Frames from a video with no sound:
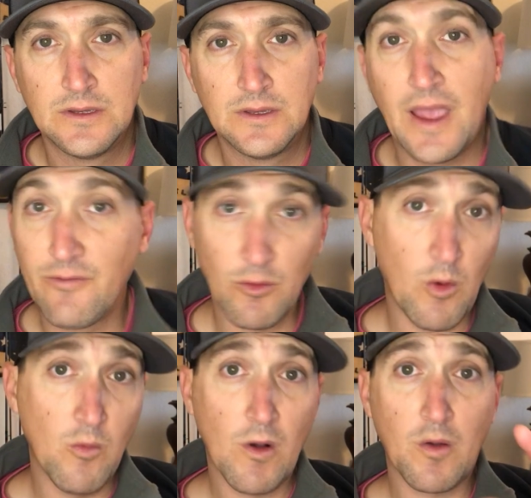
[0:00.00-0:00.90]
Hey
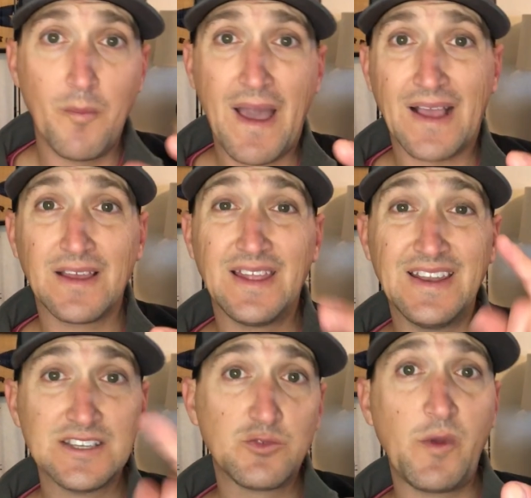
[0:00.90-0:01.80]
everyone, welcome back. In
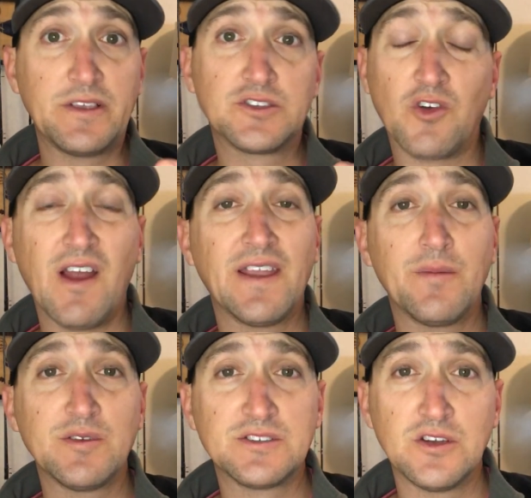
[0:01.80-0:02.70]
this week's grind
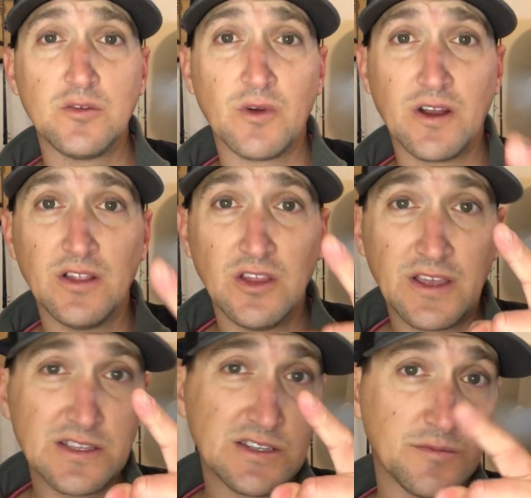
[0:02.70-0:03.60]
episode, we're gonna look
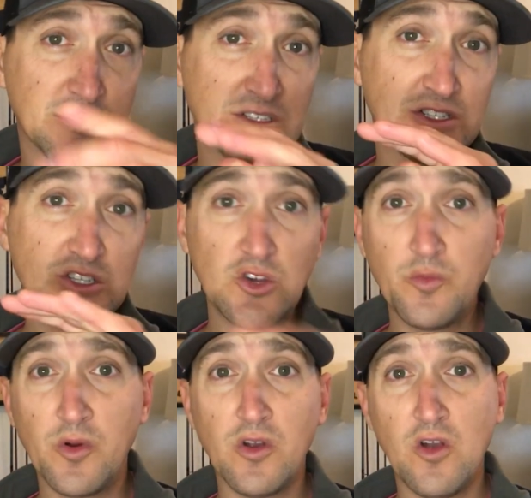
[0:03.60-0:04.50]
at something
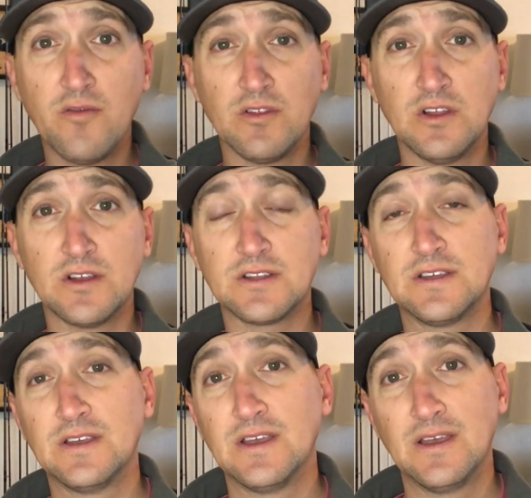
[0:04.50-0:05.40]
super overlooked,
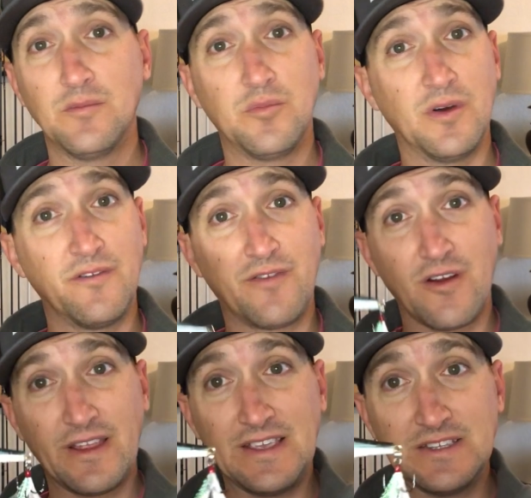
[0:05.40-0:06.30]
but a
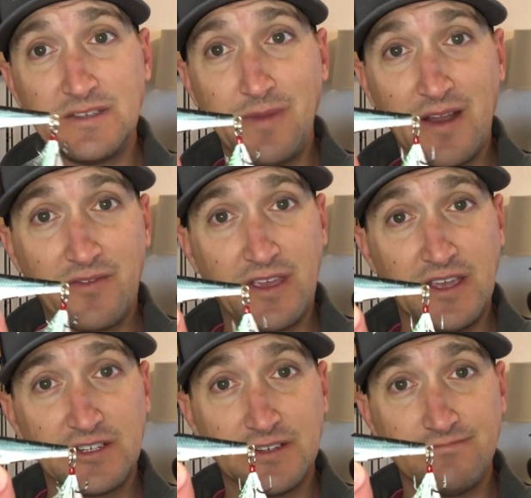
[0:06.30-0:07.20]
very easy
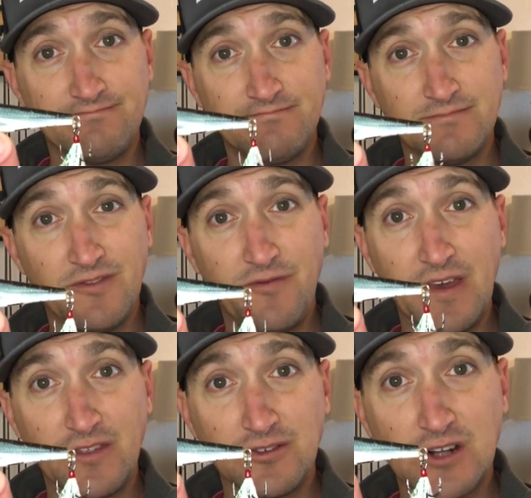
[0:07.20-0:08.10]
modification,
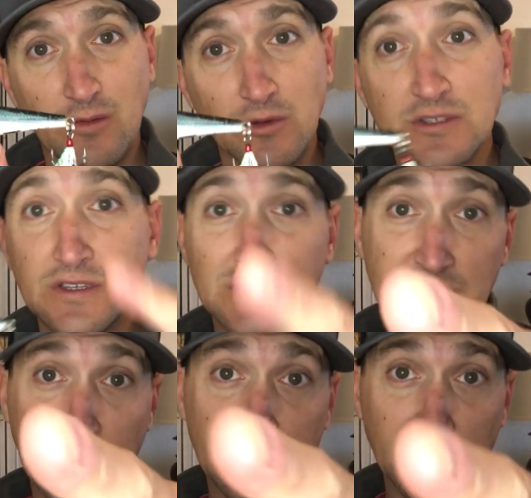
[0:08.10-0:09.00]
feathered trebles.
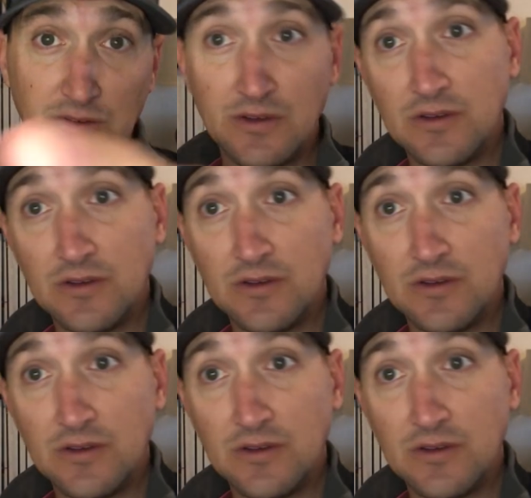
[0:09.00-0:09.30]
Stay tuned.